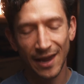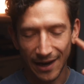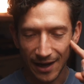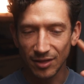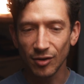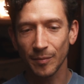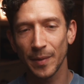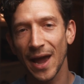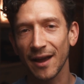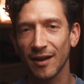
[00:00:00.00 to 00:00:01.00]
and I look
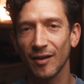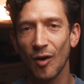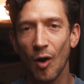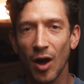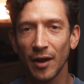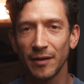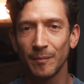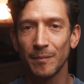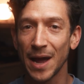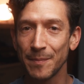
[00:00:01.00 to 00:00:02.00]
back
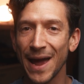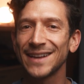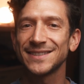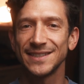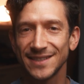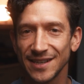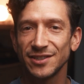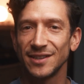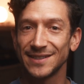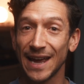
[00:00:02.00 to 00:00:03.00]
on my past
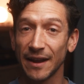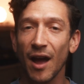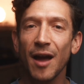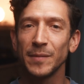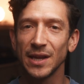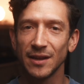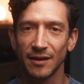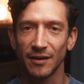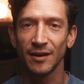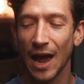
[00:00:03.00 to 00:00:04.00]
decisions that got me
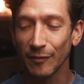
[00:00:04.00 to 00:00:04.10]
here,